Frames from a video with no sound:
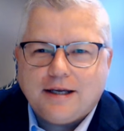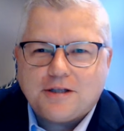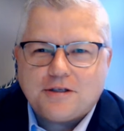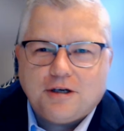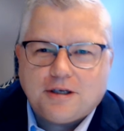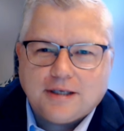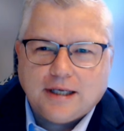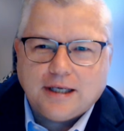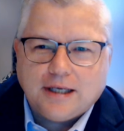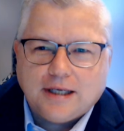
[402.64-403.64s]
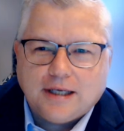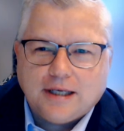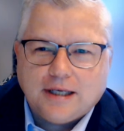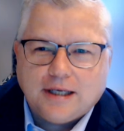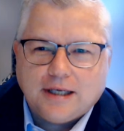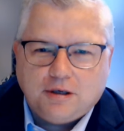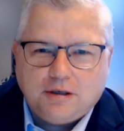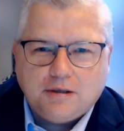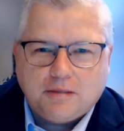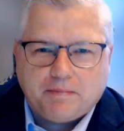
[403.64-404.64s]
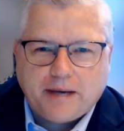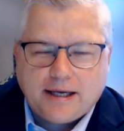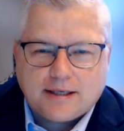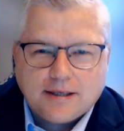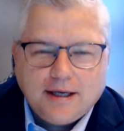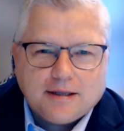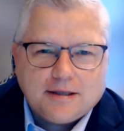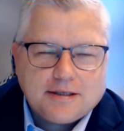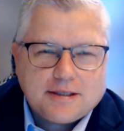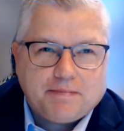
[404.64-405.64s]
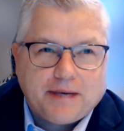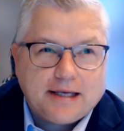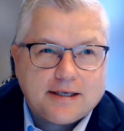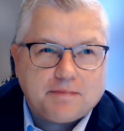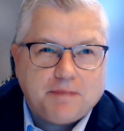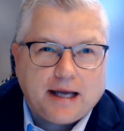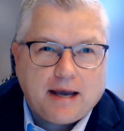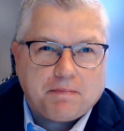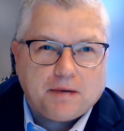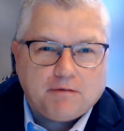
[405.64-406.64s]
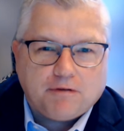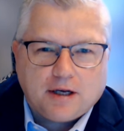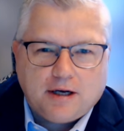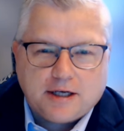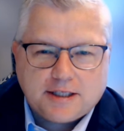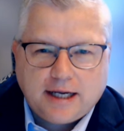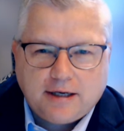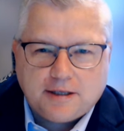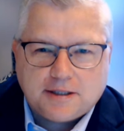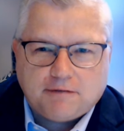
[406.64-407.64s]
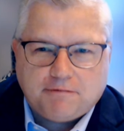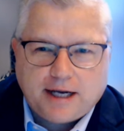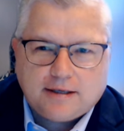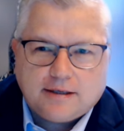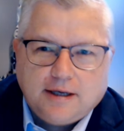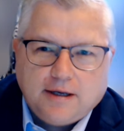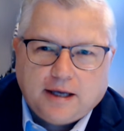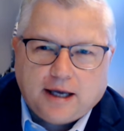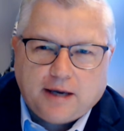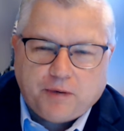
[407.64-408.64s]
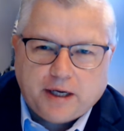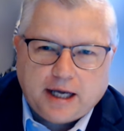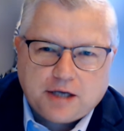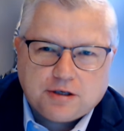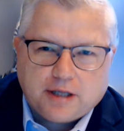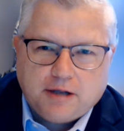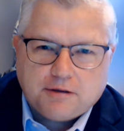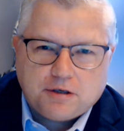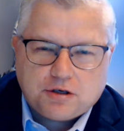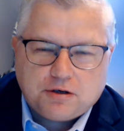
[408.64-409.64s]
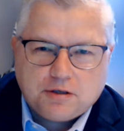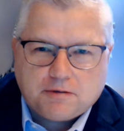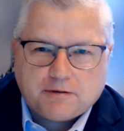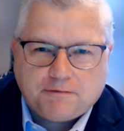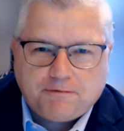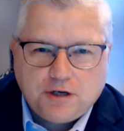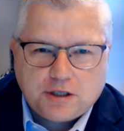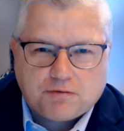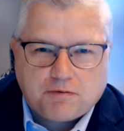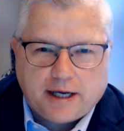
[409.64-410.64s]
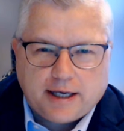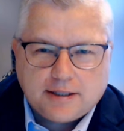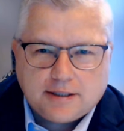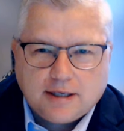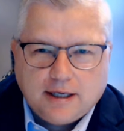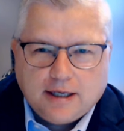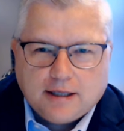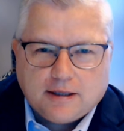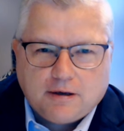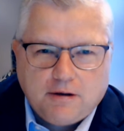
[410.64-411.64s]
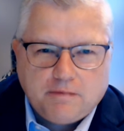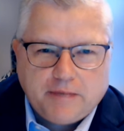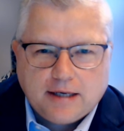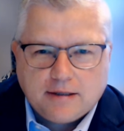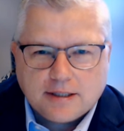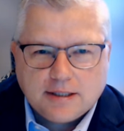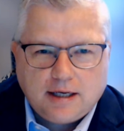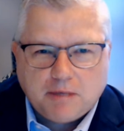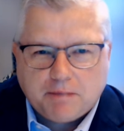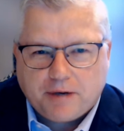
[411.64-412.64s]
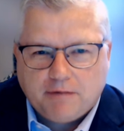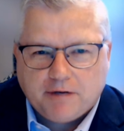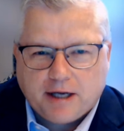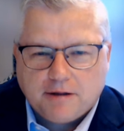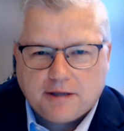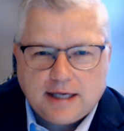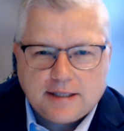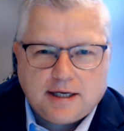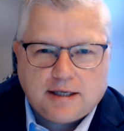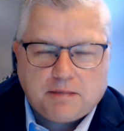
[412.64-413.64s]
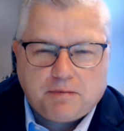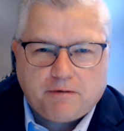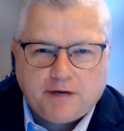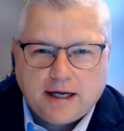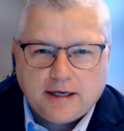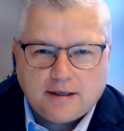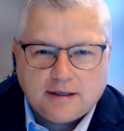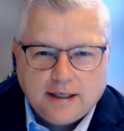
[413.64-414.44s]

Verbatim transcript: it's not, it's not a new, new debate. This debate has been happening for the last ten years. In fact, uh, when national health insurance was first raised, the whole medical scheme and private healthcare sector provided